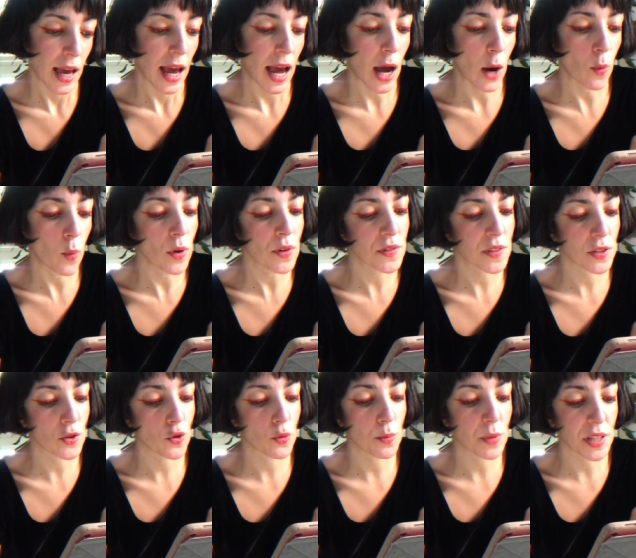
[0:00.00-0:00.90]
I
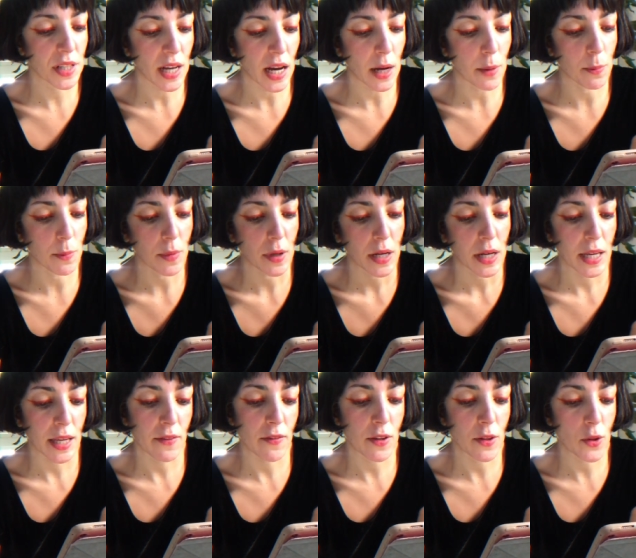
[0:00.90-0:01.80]
wanted to become,
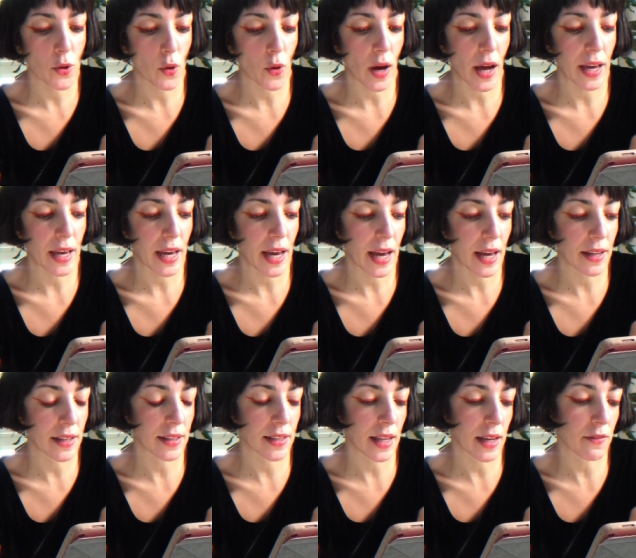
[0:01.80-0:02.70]
even though I
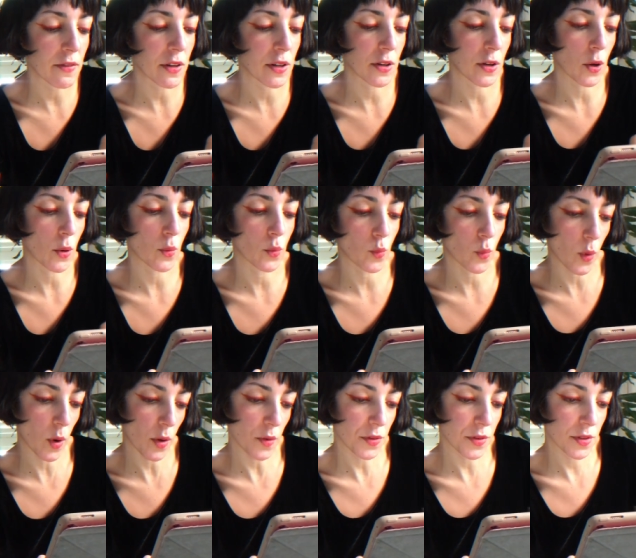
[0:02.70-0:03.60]
had never known
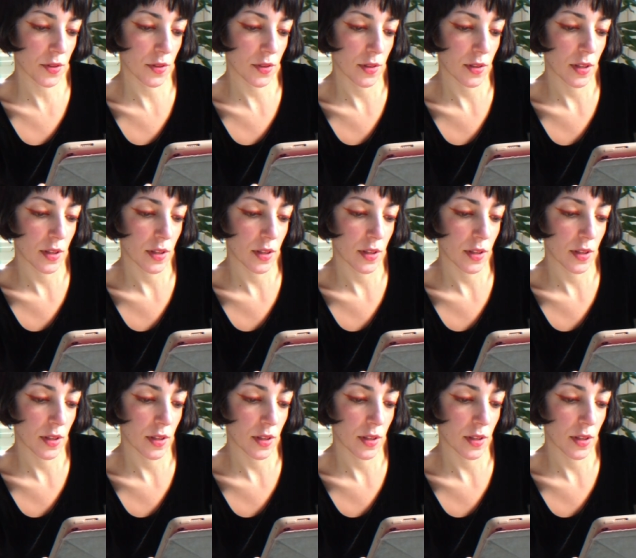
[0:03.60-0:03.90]
what.